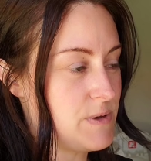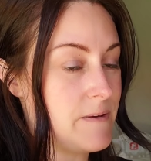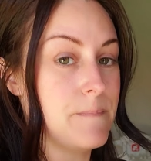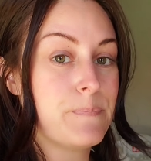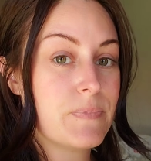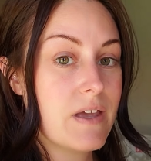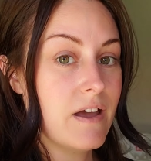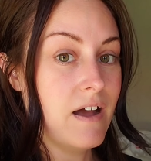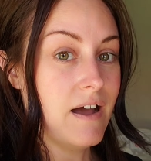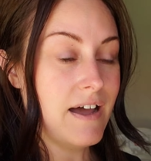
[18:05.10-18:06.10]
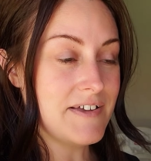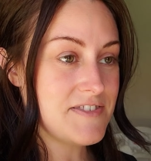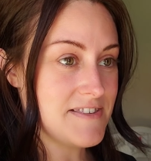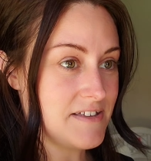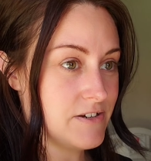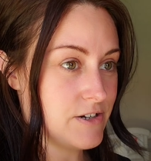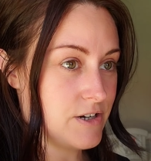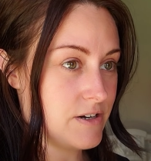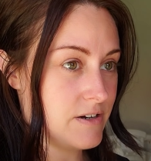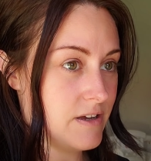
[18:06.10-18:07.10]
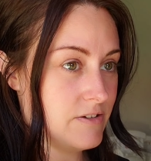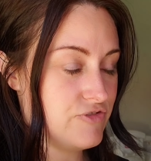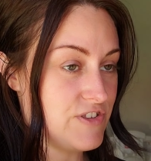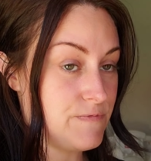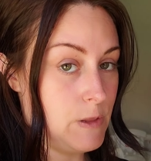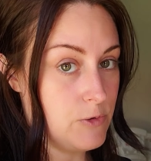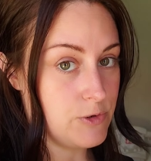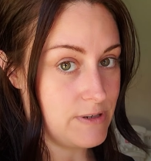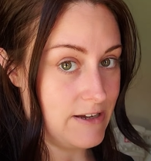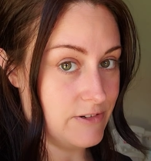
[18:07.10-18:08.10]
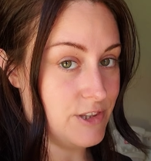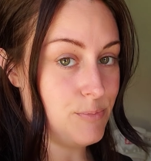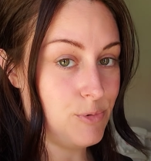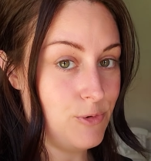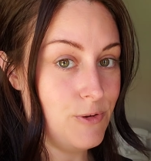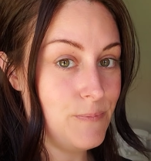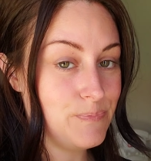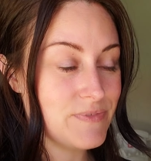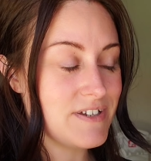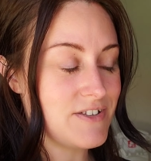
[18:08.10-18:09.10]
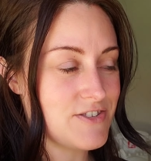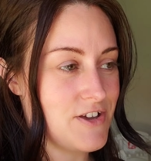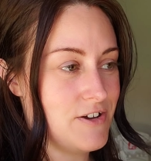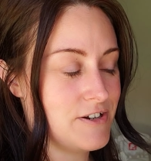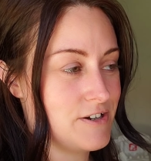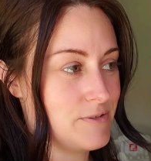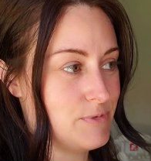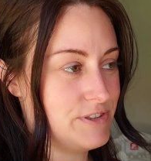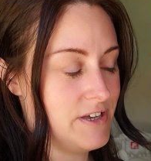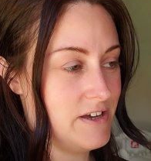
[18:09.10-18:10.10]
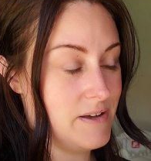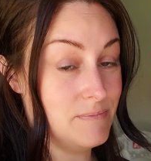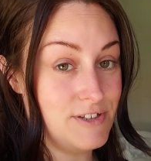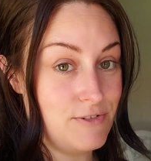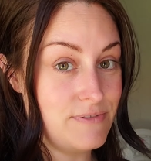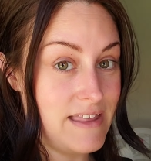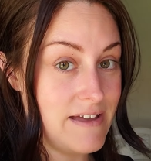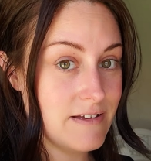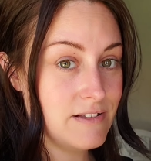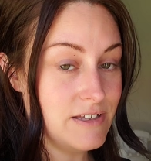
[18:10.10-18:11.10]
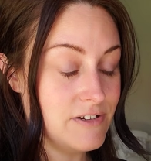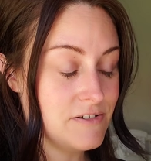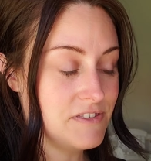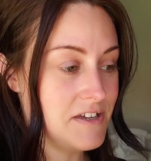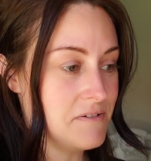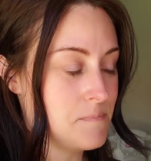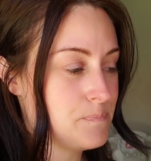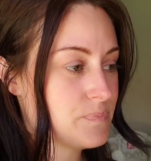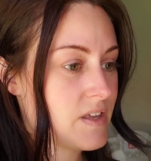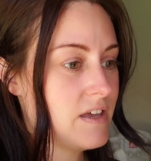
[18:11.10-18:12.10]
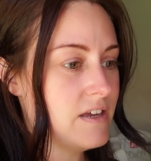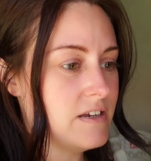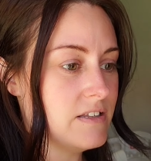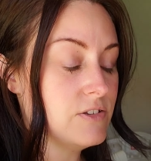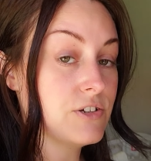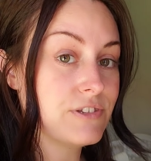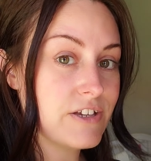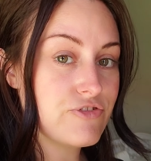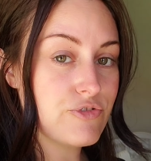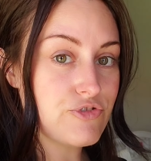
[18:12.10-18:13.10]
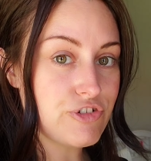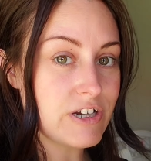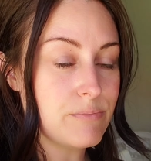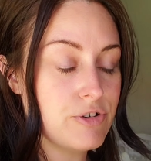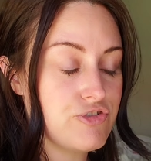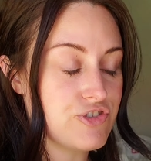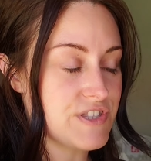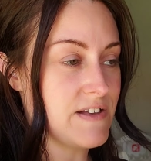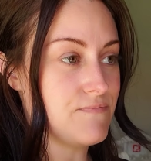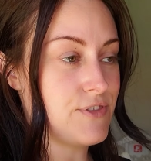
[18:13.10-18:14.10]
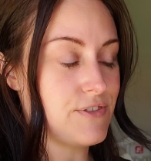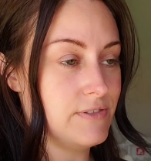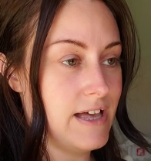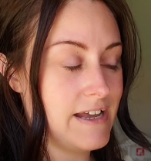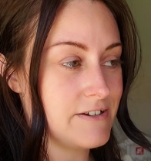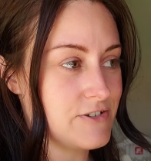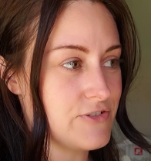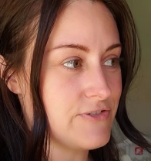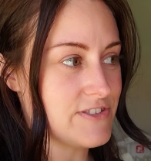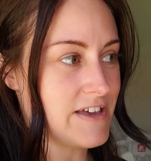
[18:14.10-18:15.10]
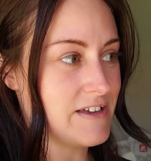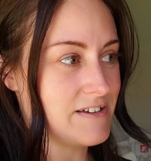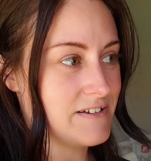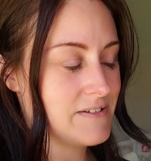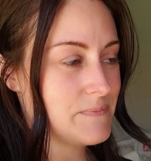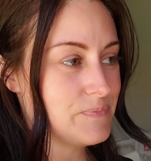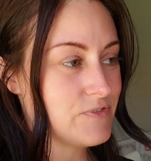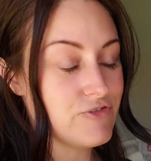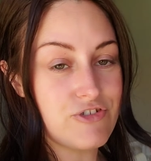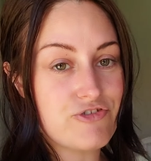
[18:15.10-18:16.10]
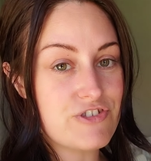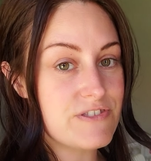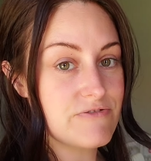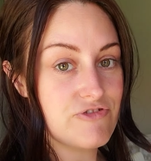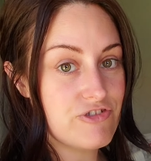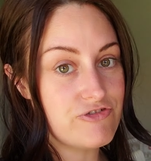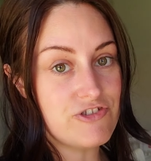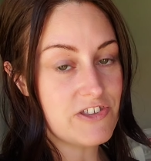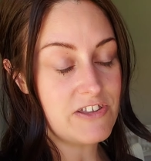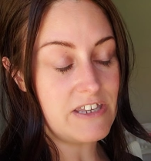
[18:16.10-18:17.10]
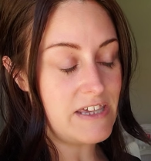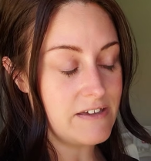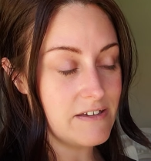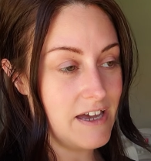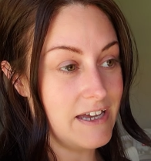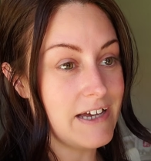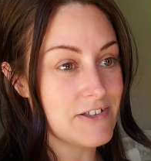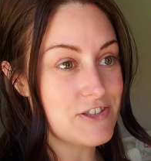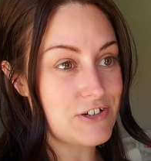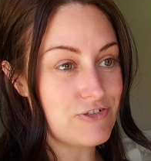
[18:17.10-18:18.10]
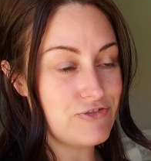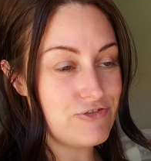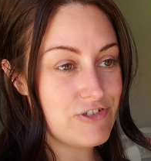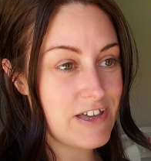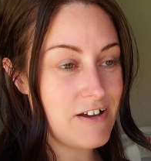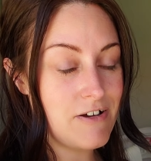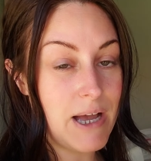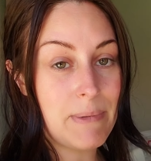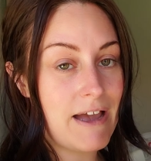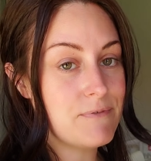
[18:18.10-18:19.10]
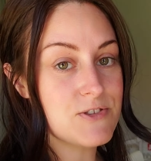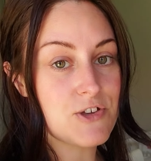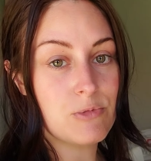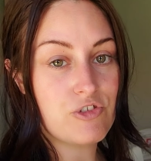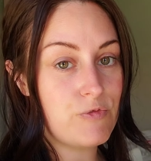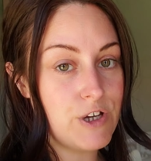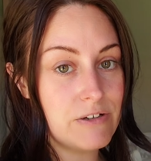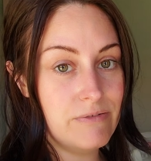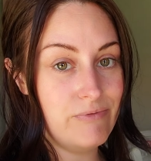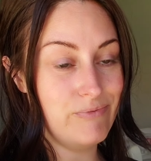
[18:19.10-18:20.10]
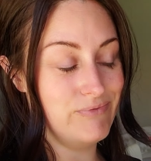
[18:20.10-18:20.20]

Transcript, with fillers: but I seen her, she's floating around in the pool, and I saw her with the um, little net cleaner thing, and it looked like she was trying to push herself through the ladder, so I was like, she just she's just cleaning. I asked her and she's like, "Oh, I'm having so much fun."